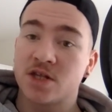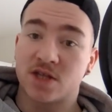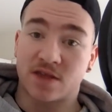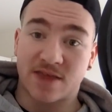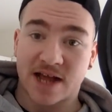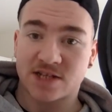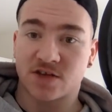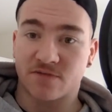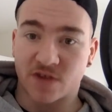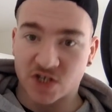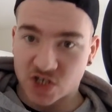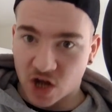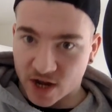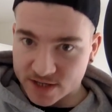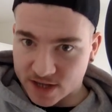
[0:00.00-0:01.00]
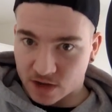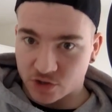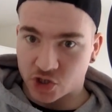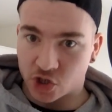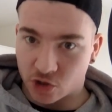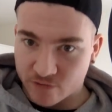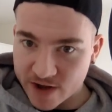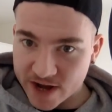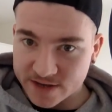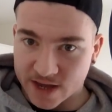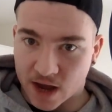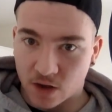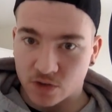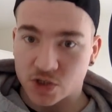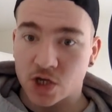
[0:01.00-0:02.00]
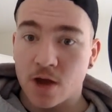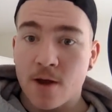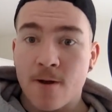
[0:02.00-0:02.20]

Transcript: to that of the side delts and the rear delts.